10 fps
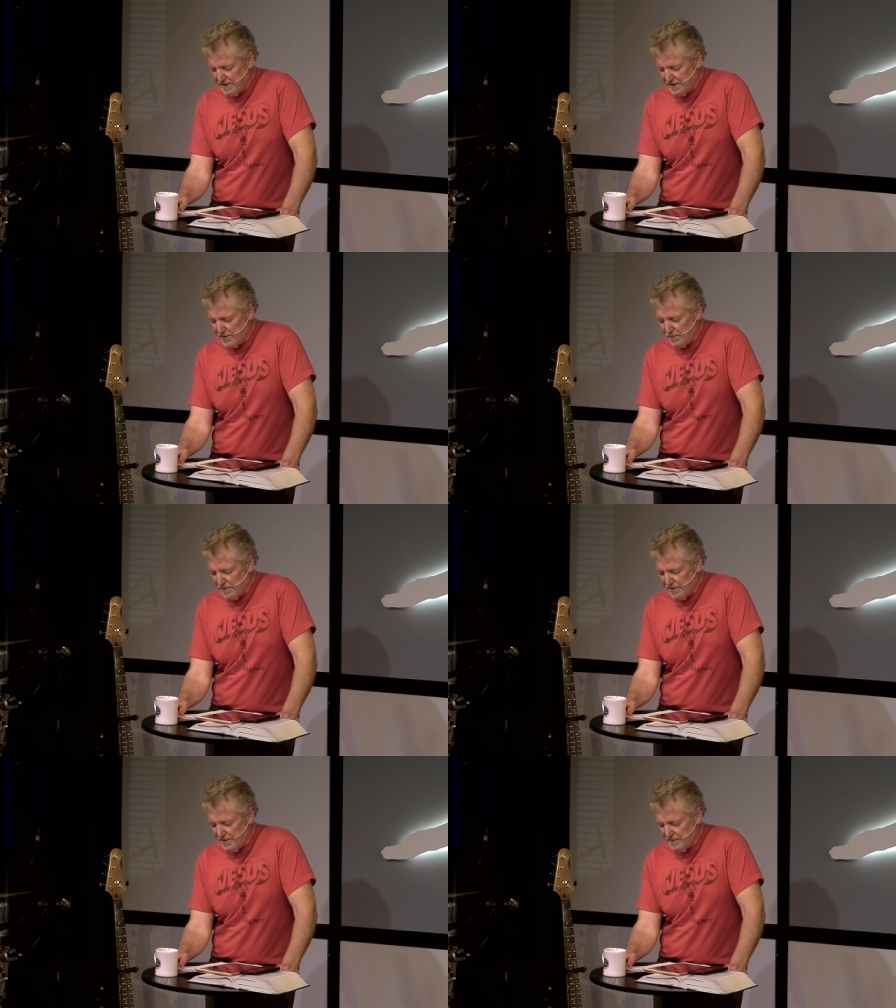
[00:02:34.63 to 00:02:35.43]
your
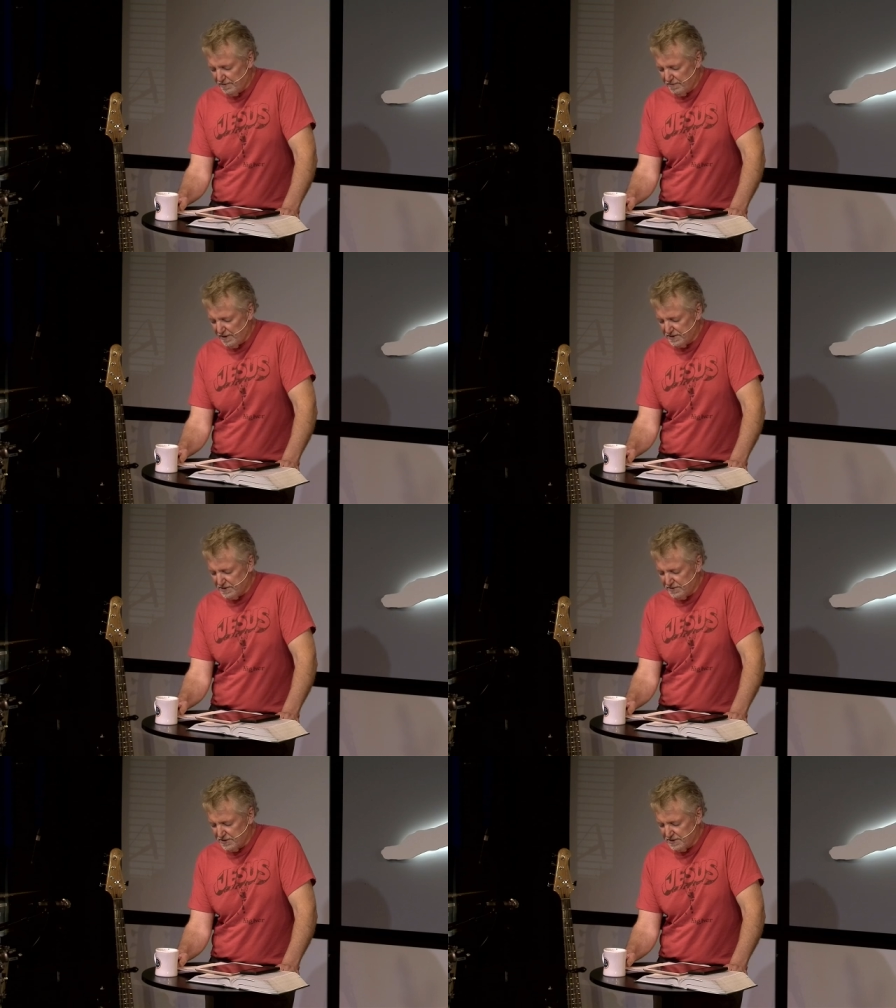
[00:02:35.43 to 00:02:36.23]
word would
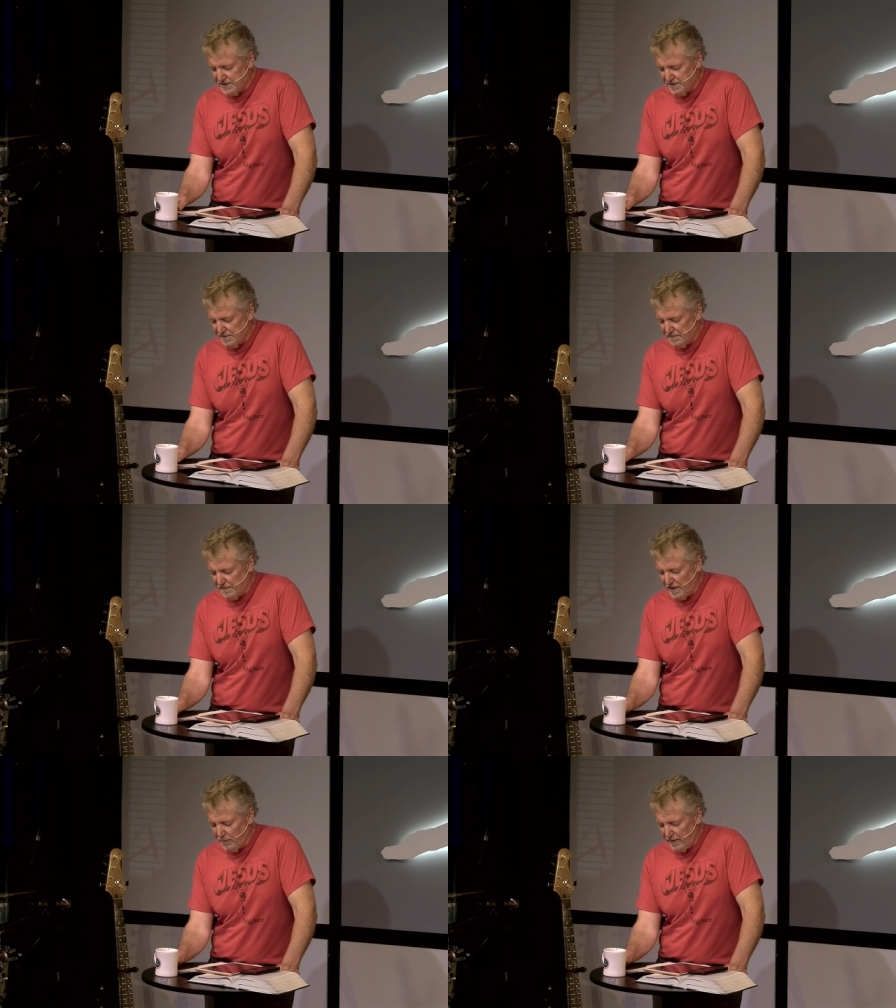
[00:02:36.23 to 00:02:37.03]
also just
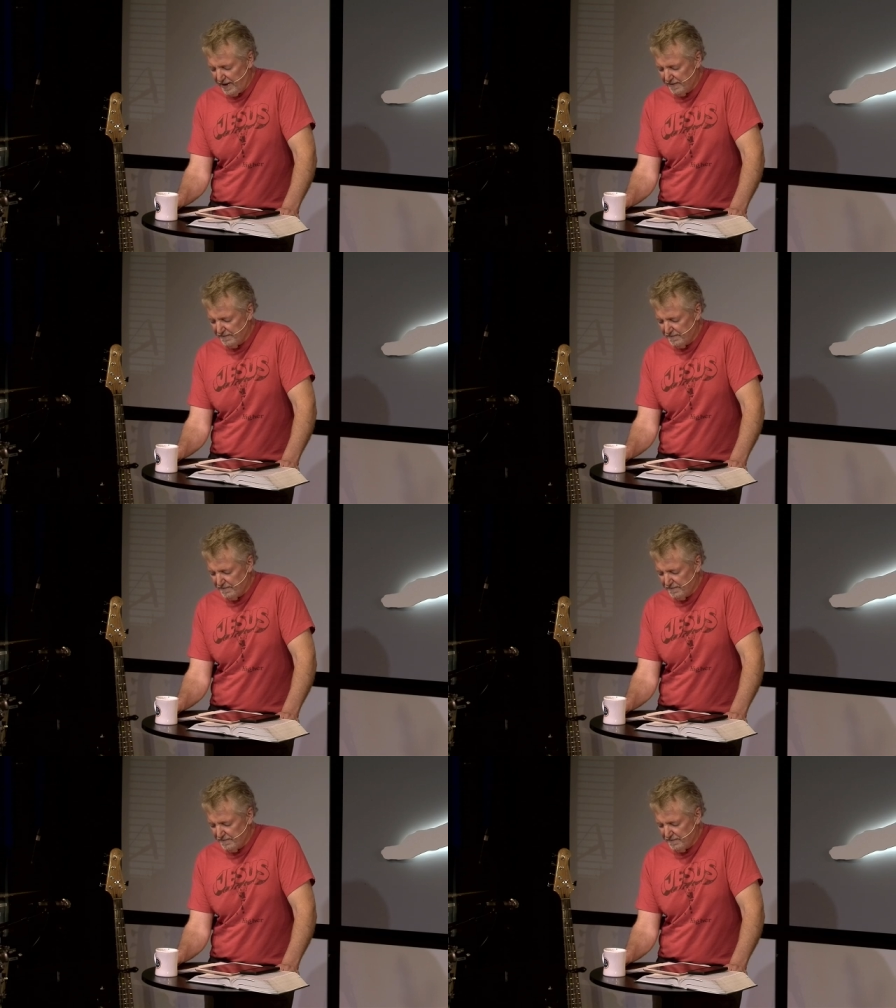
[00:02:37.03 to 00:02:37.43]
fall away.